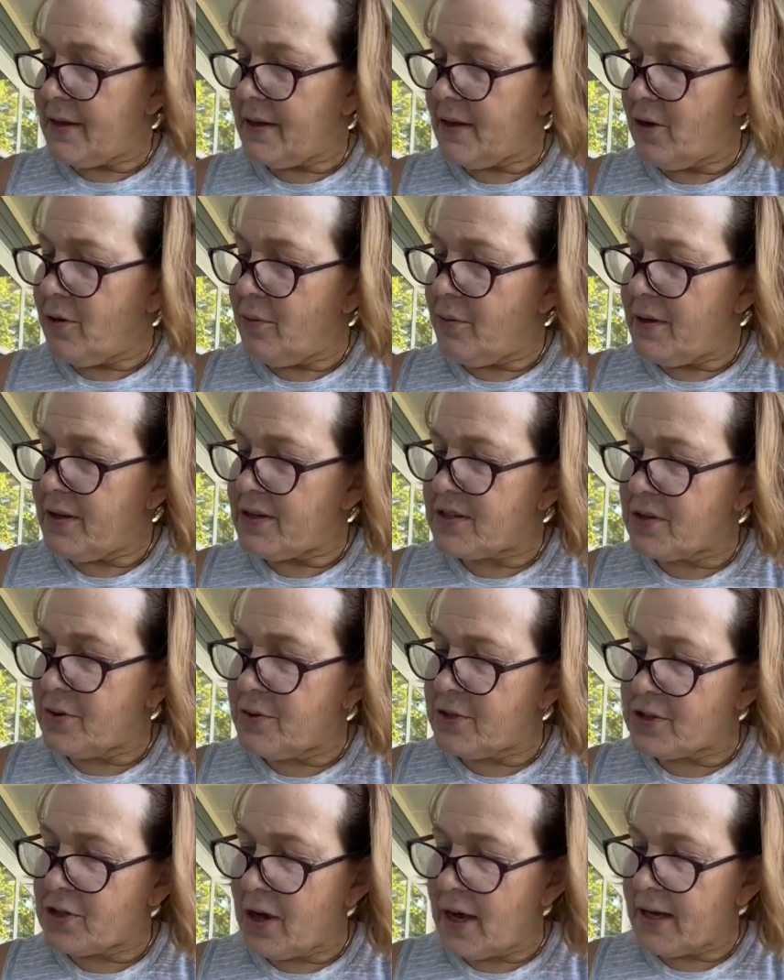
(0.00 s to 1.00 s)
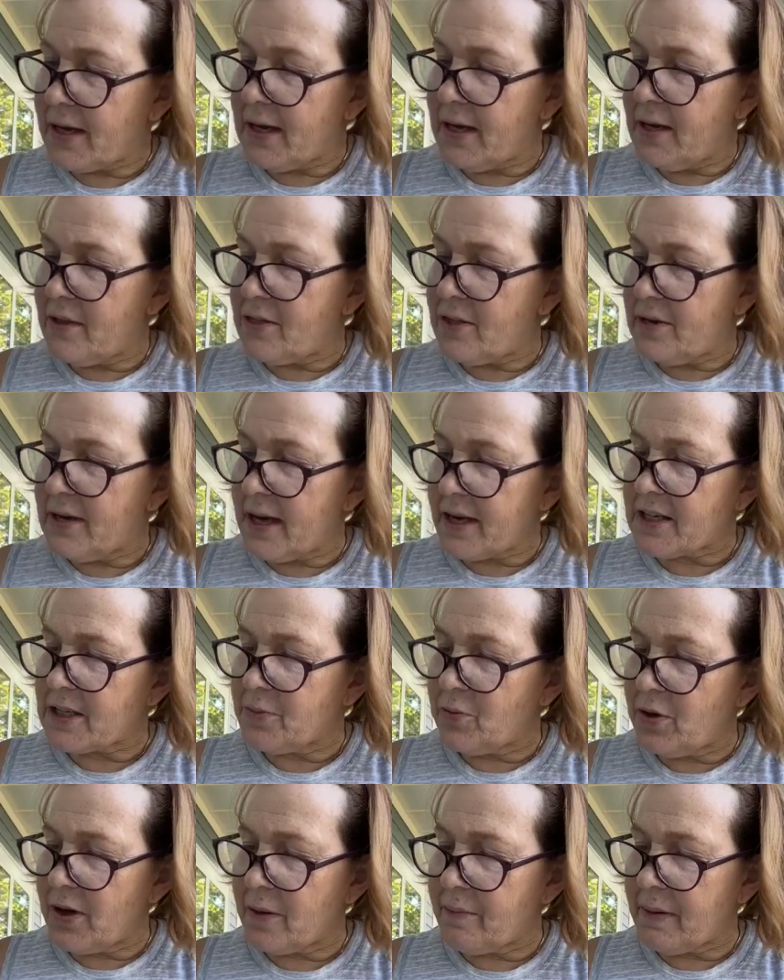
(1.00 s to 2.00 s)
you know, so the donkey, the
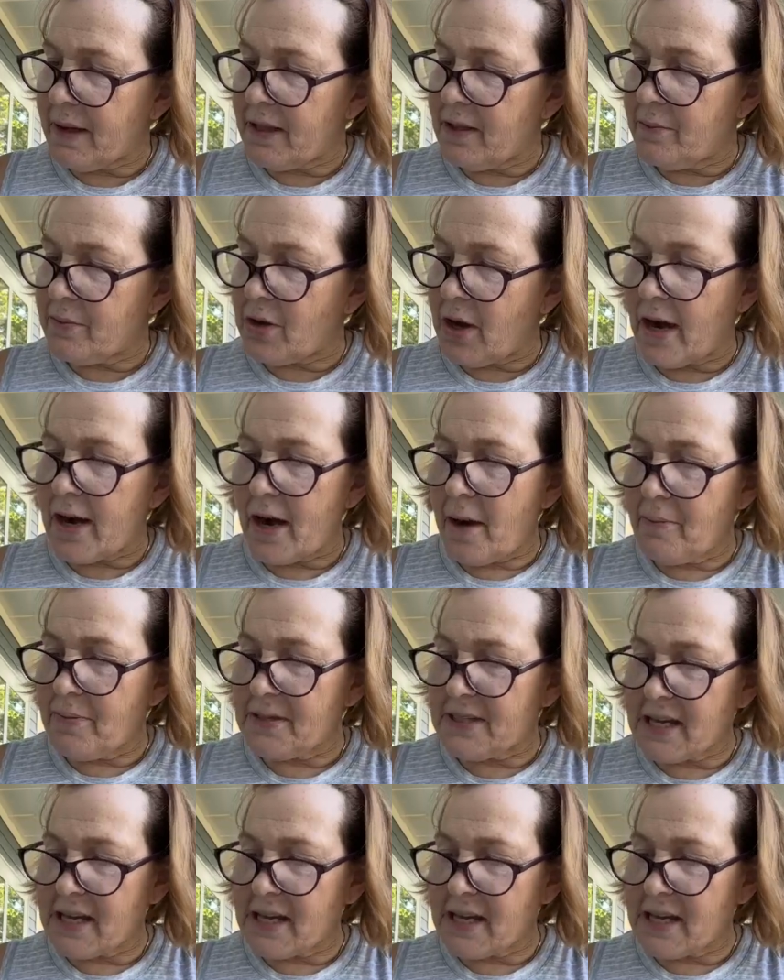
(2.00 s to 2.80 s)
next morning, Balaam got up,